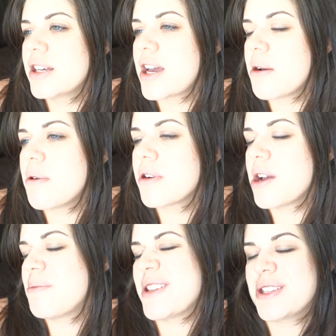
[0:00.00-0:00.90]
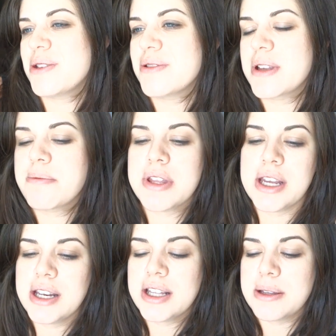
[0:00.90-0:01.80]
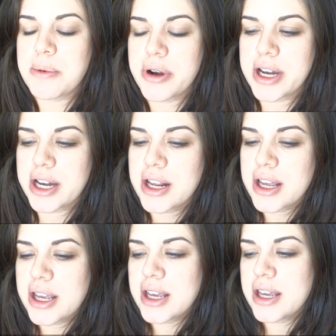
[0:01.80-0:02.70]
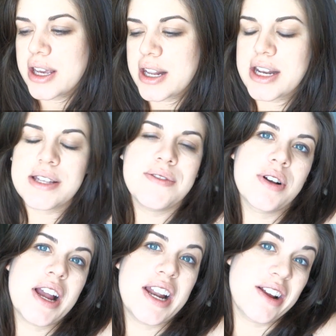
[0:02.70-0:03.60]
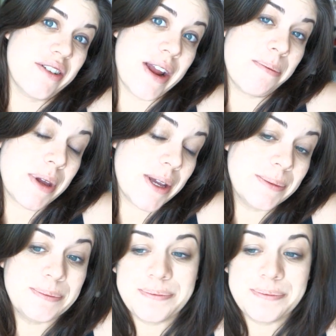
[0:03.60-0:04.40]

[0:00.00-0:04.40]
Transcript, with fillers: I woke up at two something in the morning, and I just felt kind of crampy.